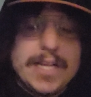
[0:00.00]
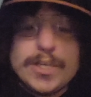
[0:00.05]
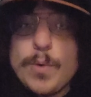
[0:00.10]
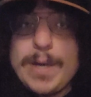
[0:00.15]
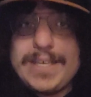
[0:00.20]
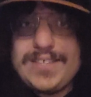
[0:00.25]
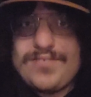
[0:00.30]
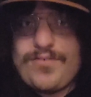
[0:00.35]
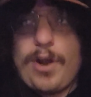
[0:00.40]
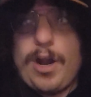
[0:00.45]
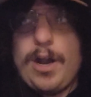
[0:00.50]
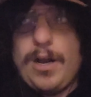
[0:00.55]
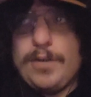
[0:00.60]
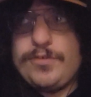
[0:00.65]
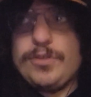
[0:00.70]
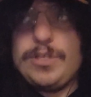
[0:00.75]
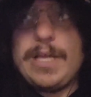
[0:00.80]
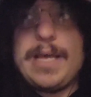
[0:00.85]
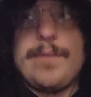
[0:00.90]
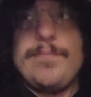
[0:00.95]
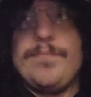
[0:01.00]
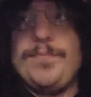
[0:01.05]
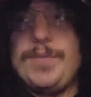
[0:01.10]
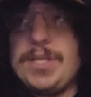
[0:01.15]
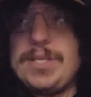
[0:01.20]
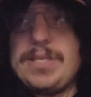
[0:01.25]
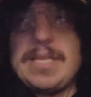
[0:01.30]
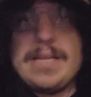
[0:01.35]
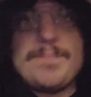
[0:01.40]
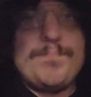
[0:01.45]
go as far. So
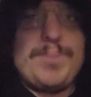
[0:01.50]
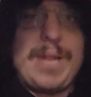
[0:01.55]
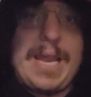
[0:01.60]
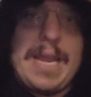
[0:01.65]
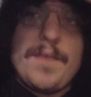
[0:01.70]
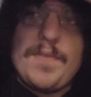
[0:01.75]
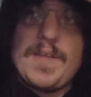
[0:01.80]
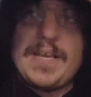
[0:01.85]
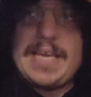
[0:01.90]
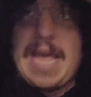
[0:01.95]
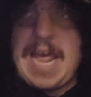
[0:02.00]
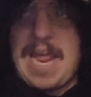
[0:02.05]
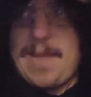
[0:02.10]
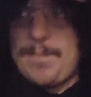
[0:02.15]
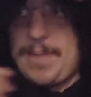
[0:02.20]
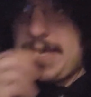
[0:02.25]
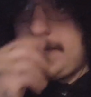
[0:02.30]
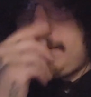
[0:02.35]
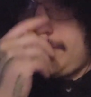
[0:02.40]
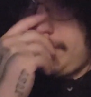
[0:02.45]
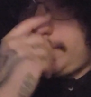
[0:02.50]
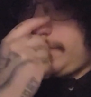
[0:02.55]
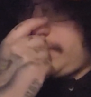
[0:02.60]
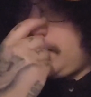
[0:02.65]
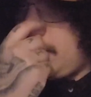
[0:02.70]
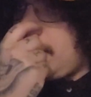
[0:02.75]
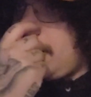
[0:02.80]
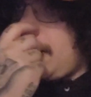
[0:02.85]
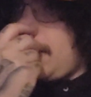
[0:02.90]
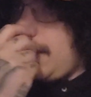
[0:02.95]
the plan of the game is
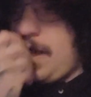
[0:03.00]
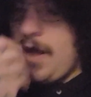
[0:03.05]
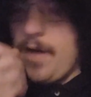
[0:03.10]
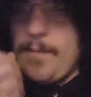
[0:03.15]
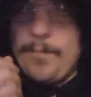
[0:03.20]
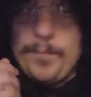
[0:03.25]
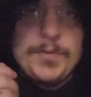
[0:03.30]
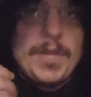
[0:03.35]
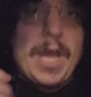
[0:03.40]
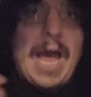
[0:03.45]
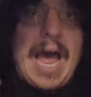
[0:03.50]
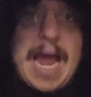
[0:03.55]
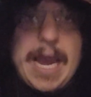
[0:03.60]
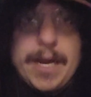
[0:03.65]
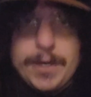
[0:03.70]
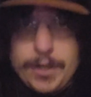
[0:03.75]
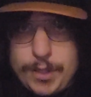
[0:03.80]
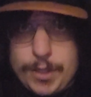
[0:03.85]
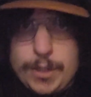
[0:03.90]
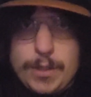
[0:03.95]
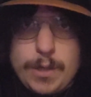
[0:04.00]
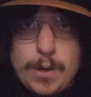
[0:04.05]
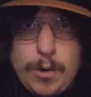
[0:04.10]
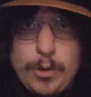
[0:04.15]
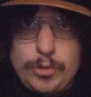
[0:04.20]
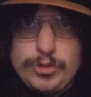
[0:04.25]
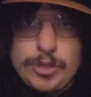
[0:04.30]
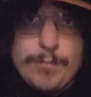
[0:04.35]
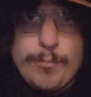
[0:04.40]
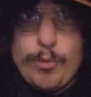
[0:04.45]
the higher you
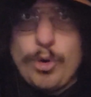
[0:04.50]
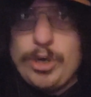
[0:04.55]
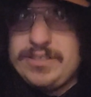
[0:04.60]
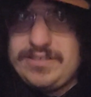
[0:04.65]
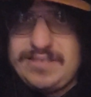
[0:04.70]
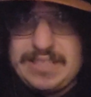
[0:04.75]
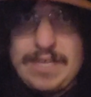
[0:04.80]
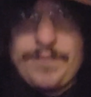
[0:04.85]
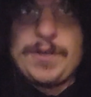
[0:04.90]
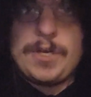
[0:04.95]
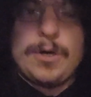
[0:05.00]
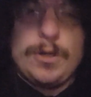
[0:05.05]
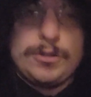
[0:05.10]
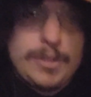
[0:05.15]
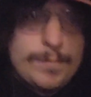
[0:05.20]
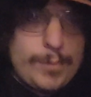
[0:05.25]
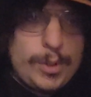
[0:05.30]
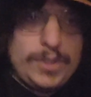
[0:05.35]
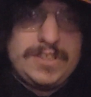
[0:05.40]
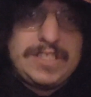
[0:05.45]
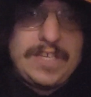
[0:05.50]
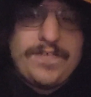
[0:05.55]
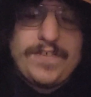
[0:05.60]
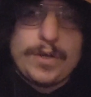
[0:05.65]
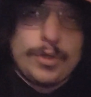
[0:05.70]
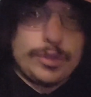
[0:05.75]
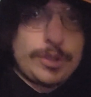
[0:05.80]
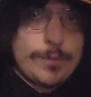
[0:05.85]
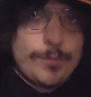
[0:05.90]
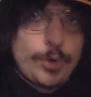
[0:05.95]
go, the more it's difficult. The more it's
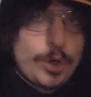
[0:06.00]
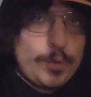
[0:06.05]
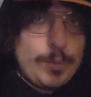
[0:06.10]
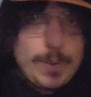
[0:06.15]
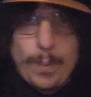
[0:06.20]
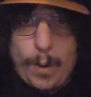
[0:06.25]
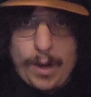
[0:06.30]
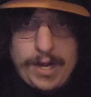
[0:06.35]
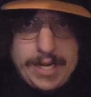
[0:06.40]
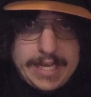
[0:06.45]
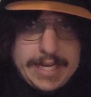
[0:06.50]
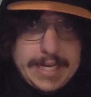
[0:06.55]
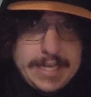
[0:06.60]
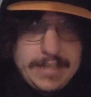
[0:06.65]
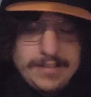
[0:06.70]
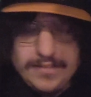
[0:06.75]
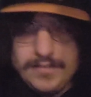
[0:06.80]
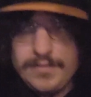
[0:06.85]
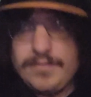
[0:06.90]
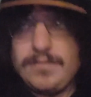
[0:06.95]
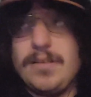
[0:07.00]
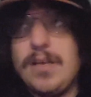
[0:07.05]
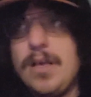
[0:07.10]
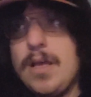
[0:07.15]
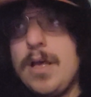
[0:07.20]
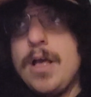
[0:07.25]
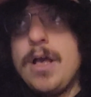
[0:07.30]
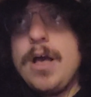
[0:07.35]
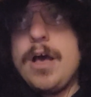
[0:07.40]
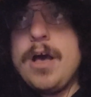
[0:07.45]
difficult, the more rewarding it is.
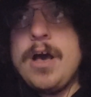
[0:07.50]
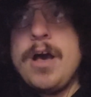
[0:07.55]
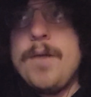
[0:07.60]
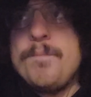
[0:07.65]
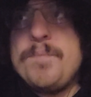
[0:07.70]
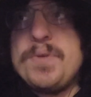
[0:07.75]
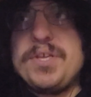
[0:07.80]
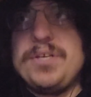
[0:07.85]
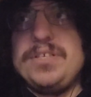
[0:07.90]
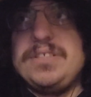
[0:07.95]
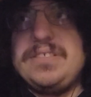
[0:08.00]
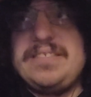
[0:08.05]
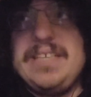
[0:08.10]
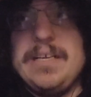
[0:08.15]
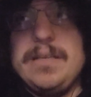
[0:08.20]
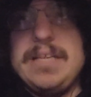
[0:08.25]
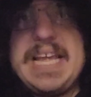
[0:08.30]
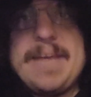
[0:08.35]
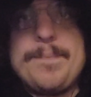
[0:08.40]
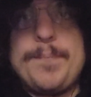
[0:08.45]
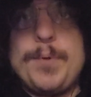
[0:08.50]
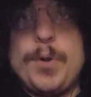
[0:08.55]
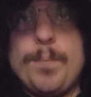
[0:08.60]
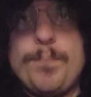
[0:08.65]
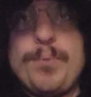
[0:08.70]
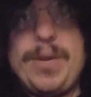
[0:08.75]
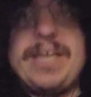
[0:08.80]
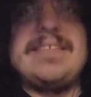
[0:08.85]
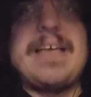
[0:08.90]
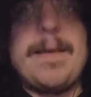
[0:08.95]
But you're still able.
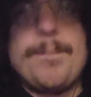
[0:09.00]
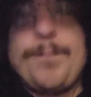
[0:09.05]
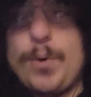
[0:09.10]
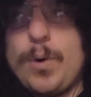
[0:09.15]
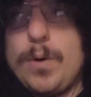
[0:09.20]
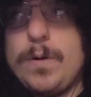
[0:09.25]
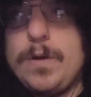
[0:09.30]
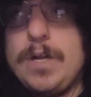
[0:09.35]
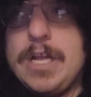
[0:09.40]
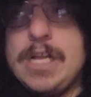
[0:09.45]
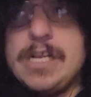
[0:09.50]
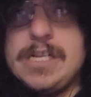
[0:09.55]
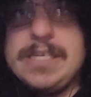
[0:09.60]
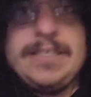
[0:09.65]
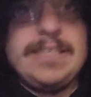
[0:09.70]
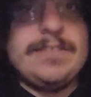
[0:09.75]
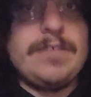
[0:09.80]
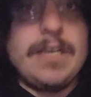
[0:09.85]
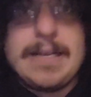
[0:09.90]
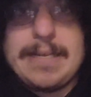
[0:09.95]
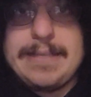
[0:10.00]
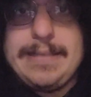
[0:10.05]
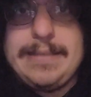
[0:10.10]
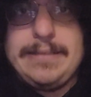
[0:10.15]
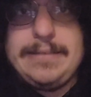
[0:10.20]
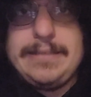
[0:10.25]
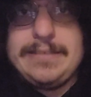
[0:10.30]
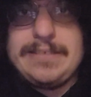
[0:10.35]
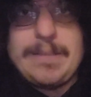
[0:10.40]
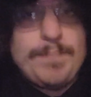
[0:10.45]
For example, there's
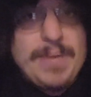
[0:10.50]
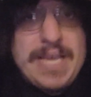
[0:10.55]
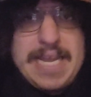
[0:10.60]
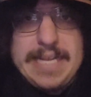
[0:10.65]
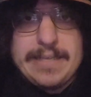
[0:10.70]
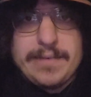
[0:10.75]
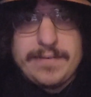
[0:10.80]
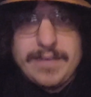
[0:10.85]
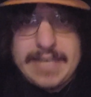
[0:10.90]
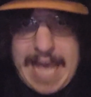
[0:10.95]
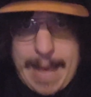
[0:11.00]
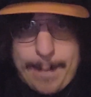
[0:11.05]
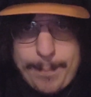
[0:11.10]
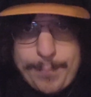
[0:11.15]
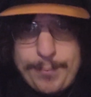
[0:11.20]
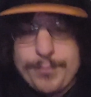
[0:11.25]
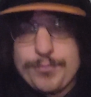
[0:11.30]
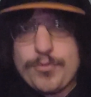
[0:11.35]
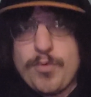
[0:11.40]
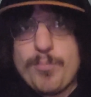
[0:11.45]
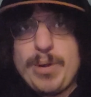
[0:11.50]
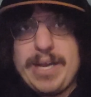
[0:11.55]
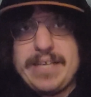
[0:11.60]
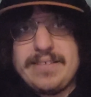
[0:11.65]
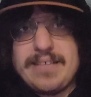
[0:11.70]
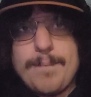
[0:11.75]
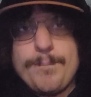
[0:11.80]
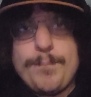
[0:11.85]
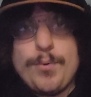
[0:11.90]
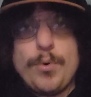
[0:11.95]
a peak, there's a cap. So for
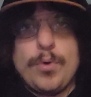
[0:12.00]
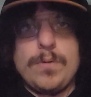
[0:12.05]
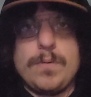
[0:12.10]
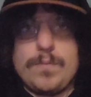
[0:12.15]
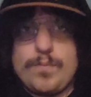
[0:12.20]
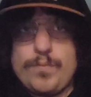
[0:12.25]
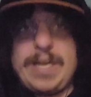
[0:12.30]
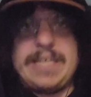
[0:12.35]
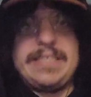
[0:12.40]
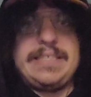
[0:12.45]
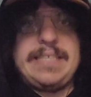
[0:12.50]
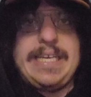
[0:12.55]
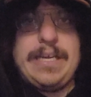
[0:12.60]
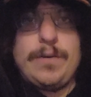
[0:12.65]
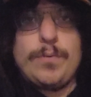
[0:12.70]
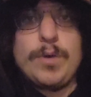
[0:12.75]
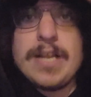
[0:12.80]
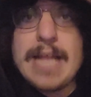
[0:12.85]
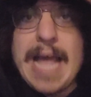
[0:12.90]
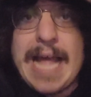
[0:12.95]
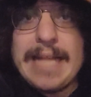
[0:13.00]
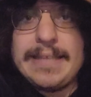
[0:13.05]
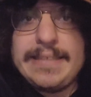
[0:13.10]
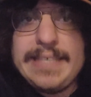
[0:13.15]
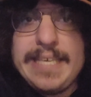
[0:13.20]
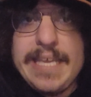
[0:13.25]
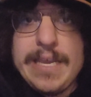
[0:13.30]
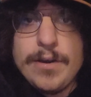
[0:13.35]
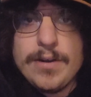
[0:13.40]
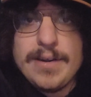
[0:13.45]
example, right here at
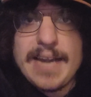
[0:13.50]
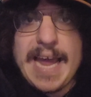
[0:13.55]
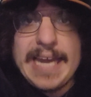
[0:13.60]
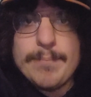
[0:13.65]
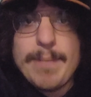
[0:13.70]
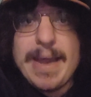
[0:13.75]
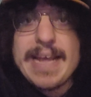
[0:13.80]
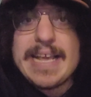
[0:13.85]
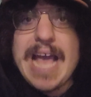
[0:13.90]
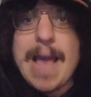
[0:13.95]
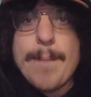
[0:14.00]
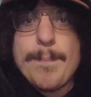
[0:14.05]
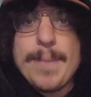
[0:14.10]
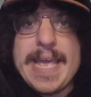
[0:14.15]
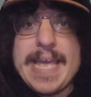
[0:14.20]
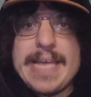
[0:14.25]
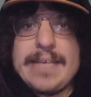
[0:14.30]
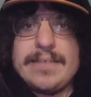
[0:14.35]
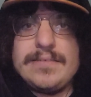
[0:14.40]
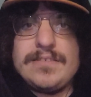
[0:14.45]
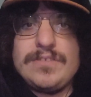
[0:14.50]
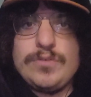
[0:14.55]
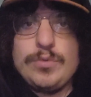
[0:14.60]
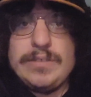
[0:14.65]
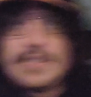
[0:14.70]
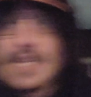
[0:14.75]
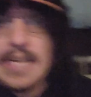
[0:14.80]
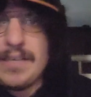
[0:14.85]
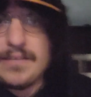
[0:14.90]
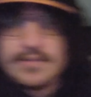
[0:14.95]
tier 9, my cap is
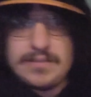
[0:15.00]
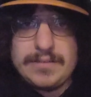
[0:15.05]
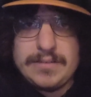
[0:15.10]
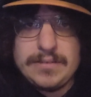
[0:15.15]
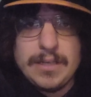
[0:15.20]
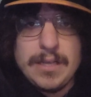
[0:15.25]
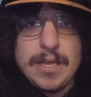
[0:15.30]
2,000.